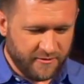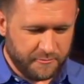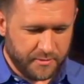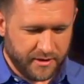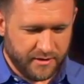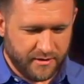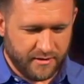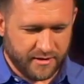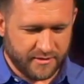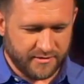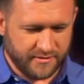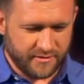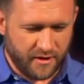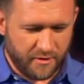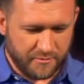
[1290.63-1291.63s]
Peter because
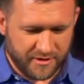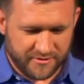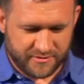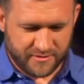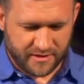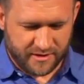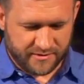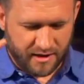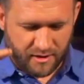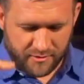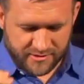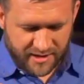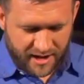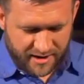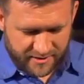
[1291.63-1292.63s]
he's always, he's
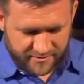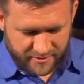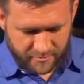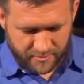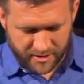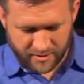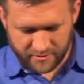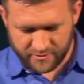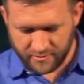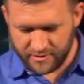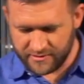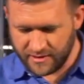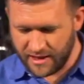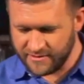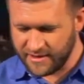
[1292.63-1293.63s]
always honest and real. So
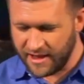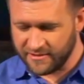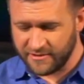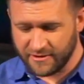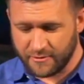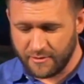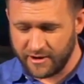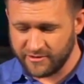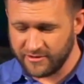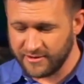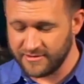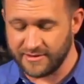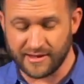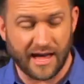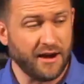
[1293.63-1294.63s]
he's, he's asking a question
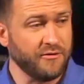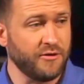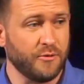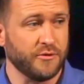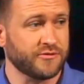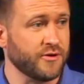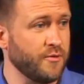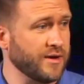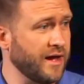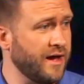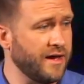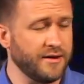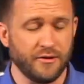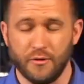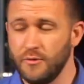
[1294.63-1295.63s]
because he's like, I don't know what's going
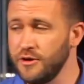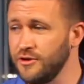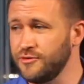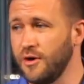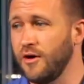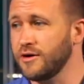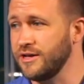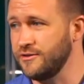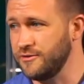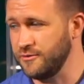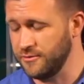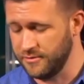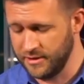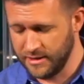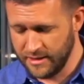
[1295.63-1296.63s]
on. Who are you talking
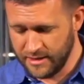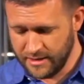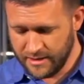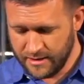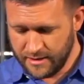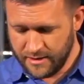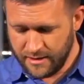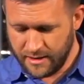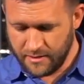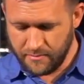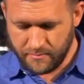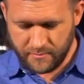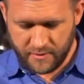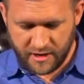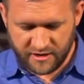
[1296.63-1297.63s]
to?
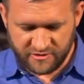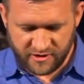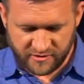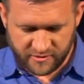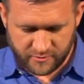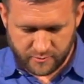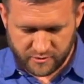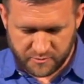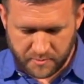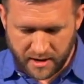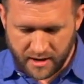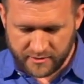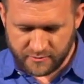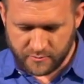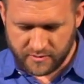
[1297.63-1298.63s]
And, and Jesus
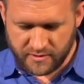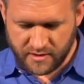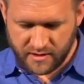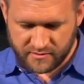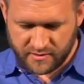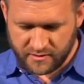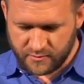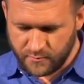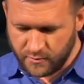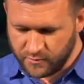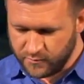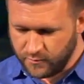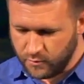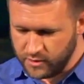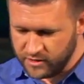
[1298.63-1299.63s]
responds with this, and it's verse
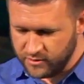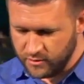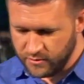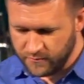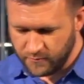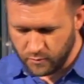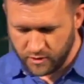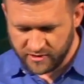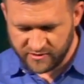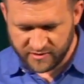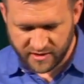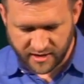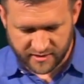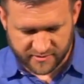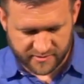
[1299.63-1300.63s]
42 to
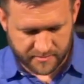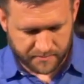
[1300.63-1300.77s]
46.